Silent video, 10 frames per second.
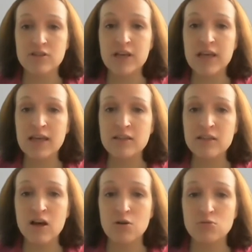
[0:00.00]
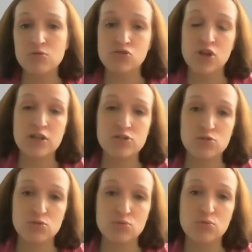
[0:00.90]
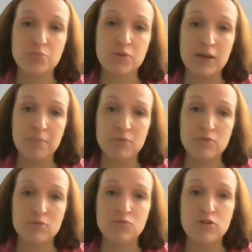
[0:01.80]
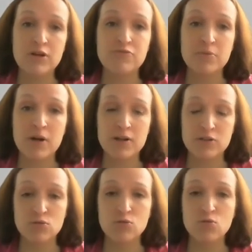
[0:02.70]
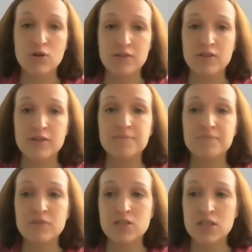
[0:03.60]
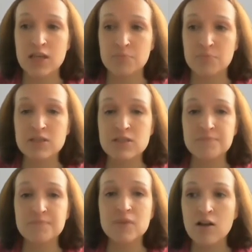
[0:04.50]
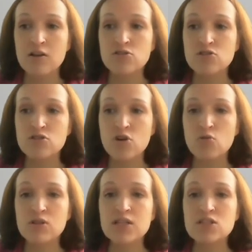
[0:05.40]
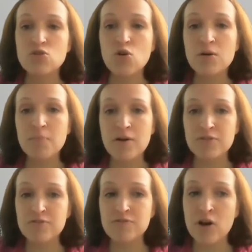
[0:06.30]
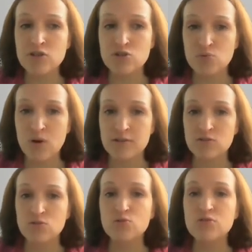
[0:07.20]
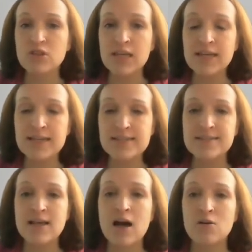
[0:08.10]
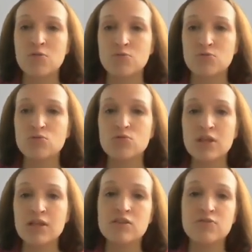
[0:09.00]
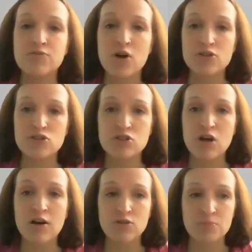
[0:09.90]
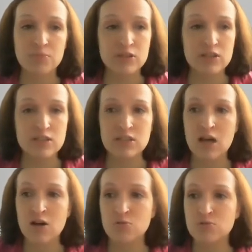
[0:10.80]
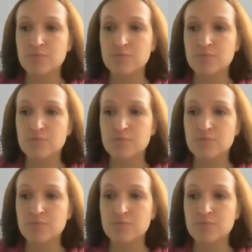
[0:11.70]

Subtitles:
handout just to be able for everybody to look at the statements. So let's talk about the first one. Do you think it's sound? Do you think the first argument is sound?